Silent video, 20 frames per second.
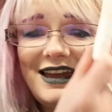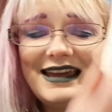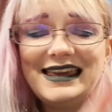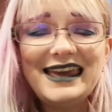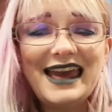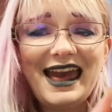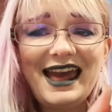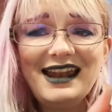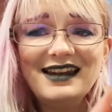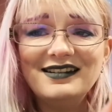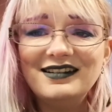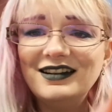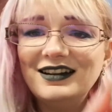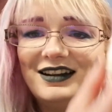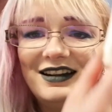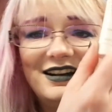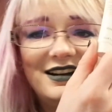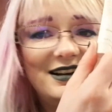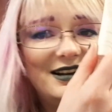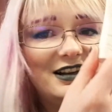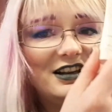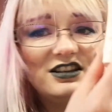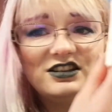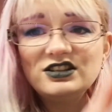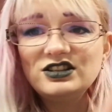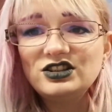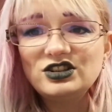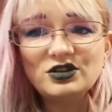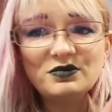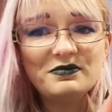Again,
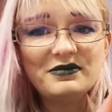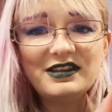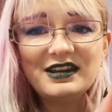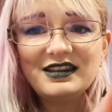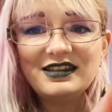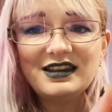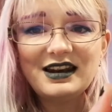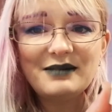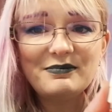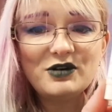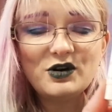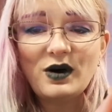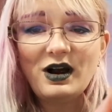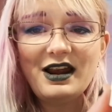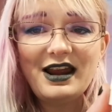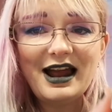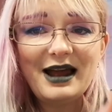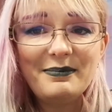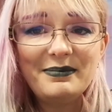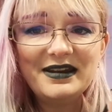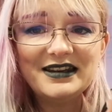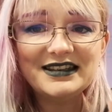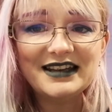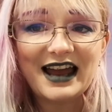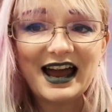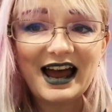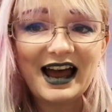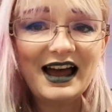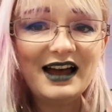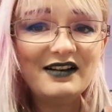something that I'm quite happy to
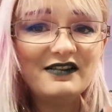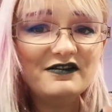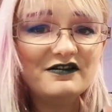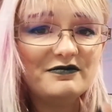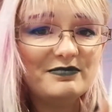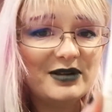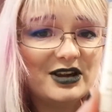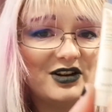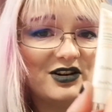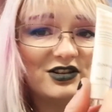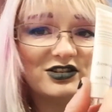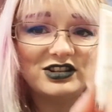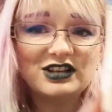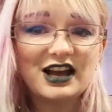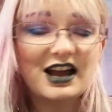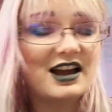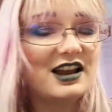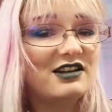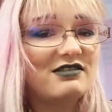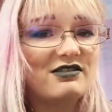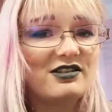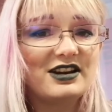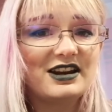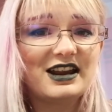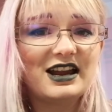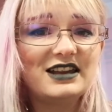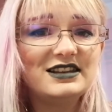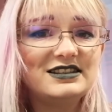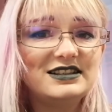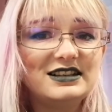have because
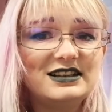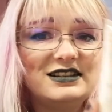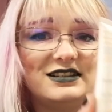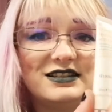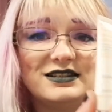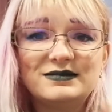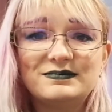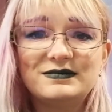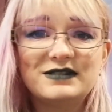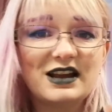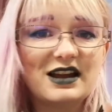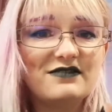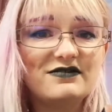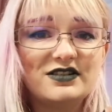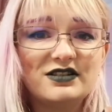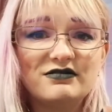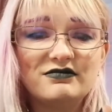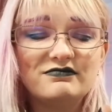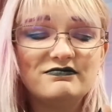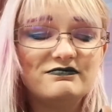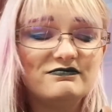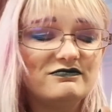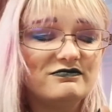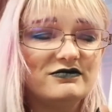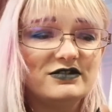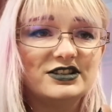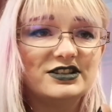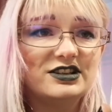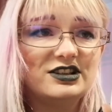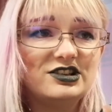hyaluronic acid is having a
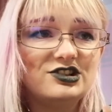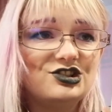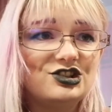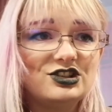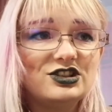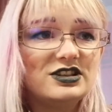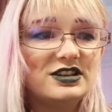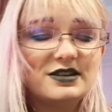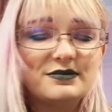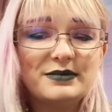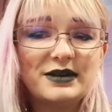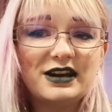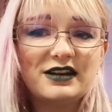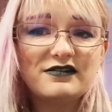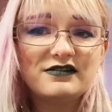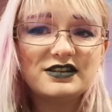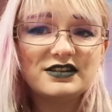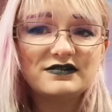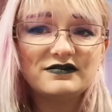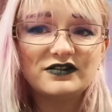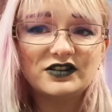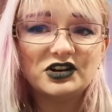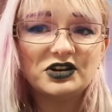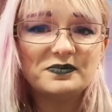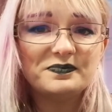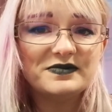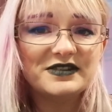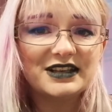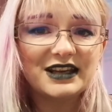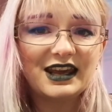resurgence at the minute
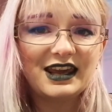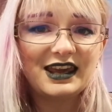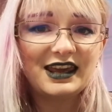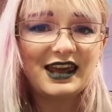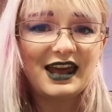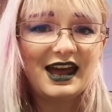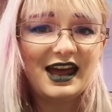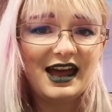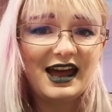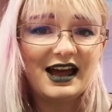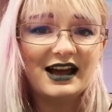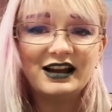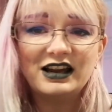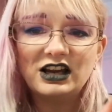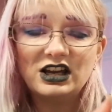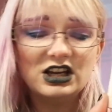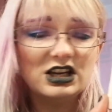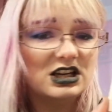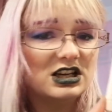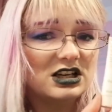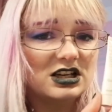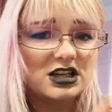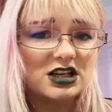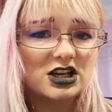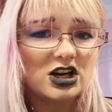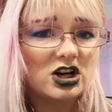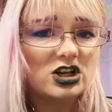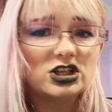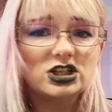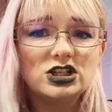for skincare, and
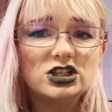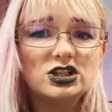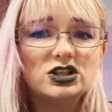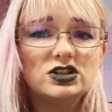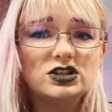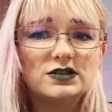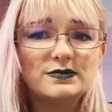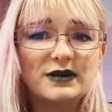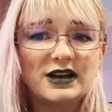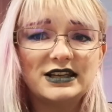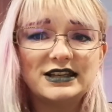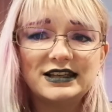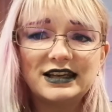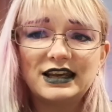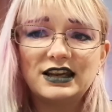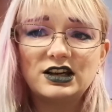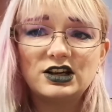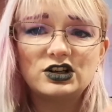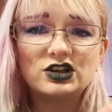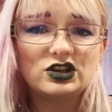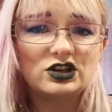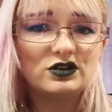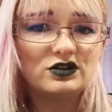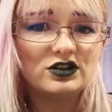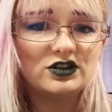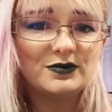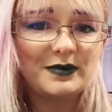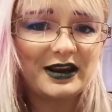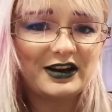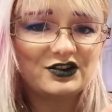God knows my skin could
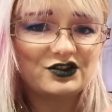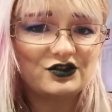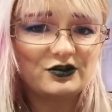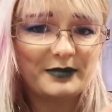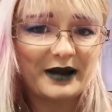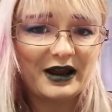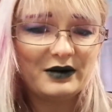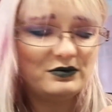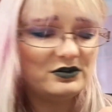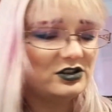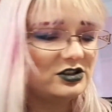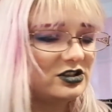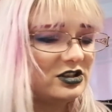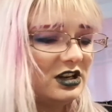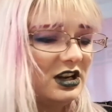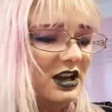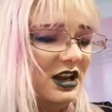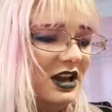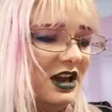use some extra bounce.